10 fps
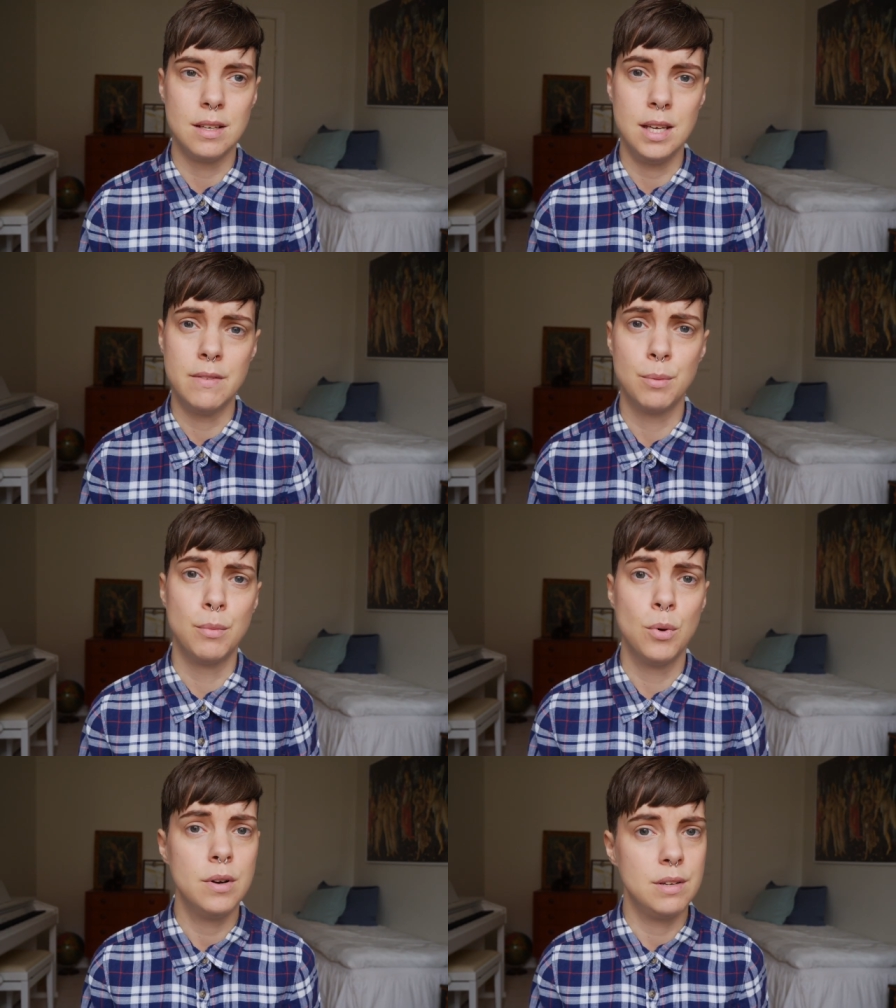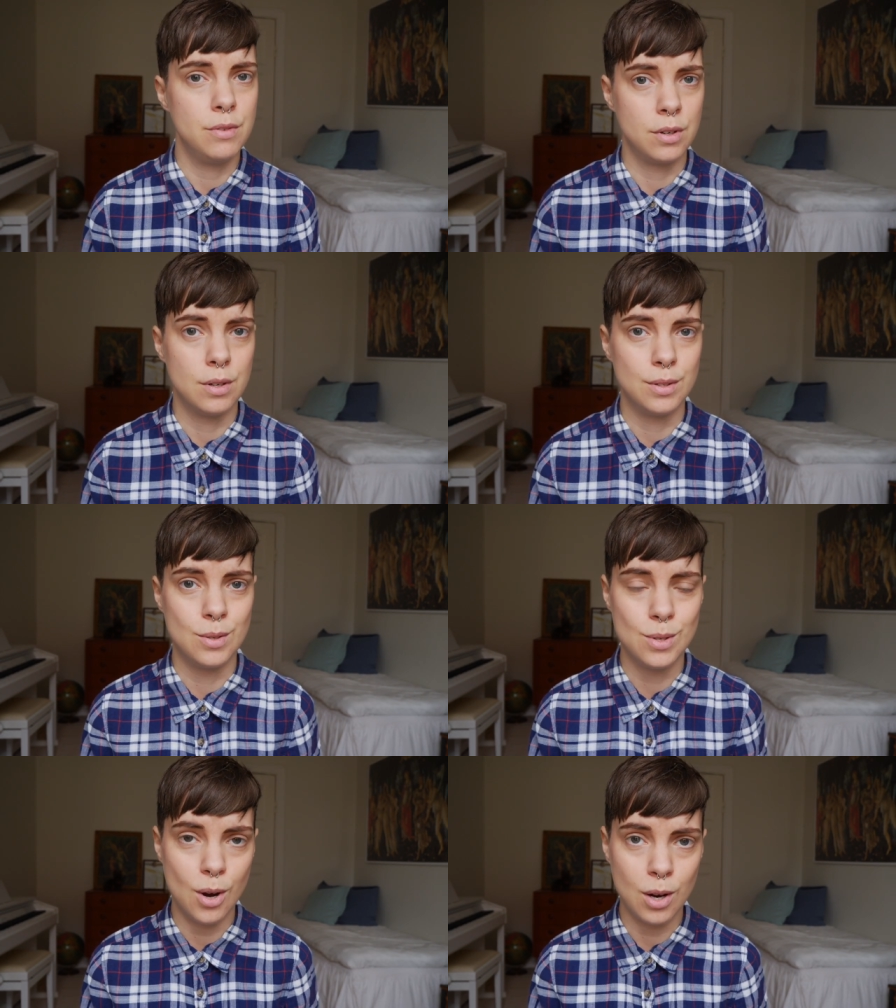even more difficult
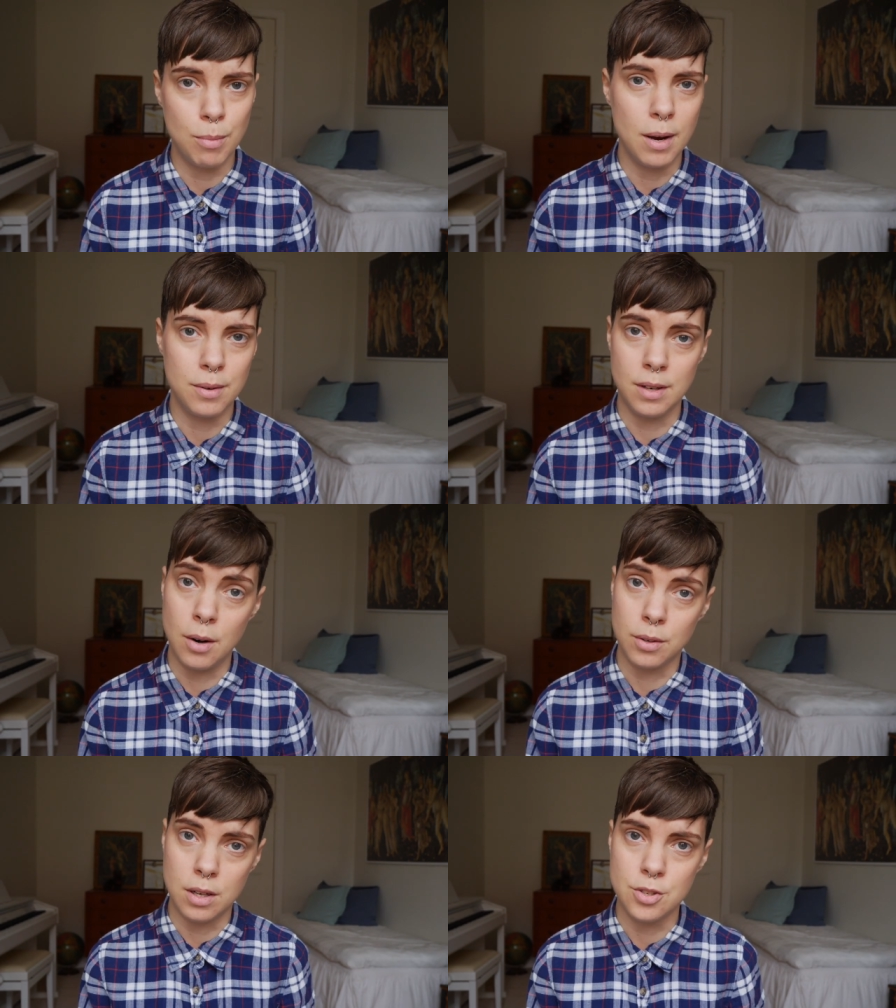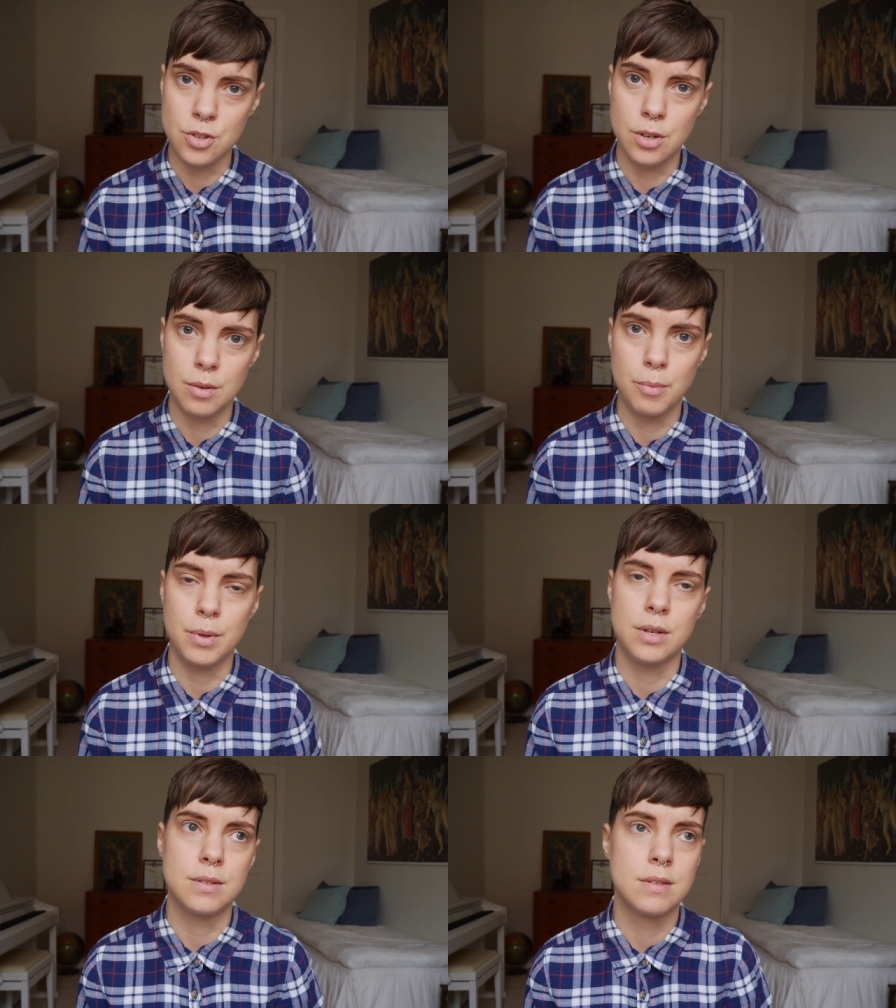to talk about in our culture
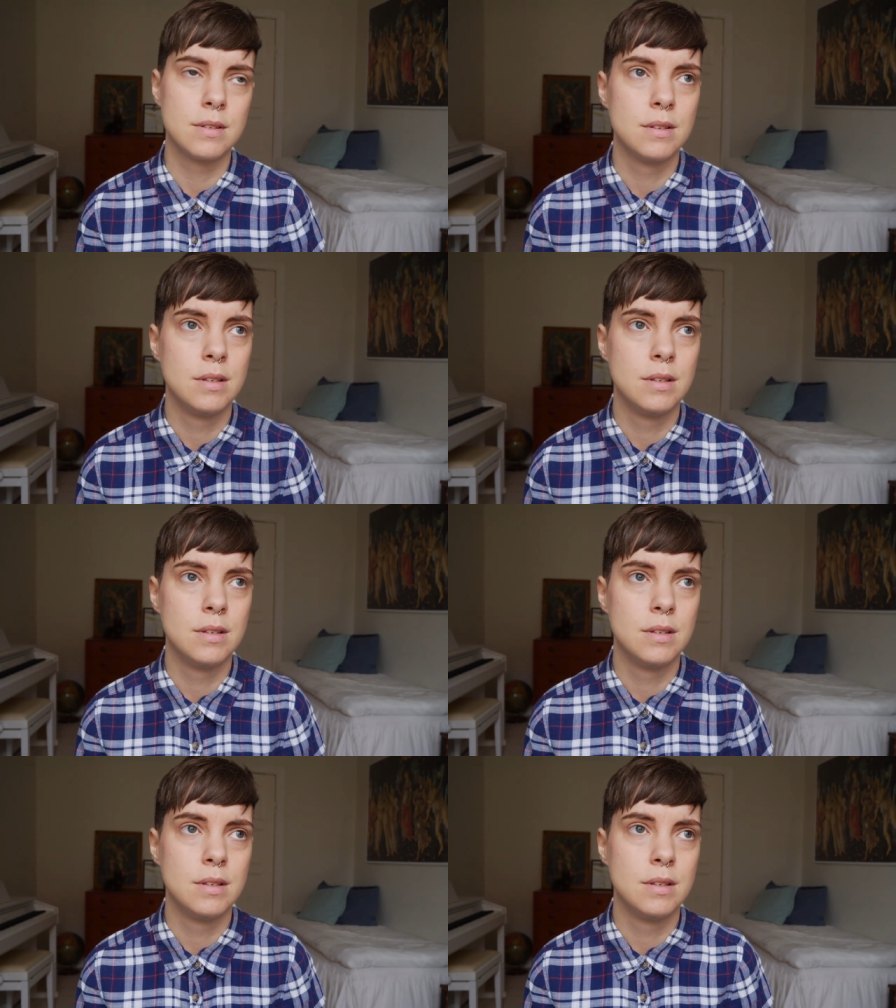because,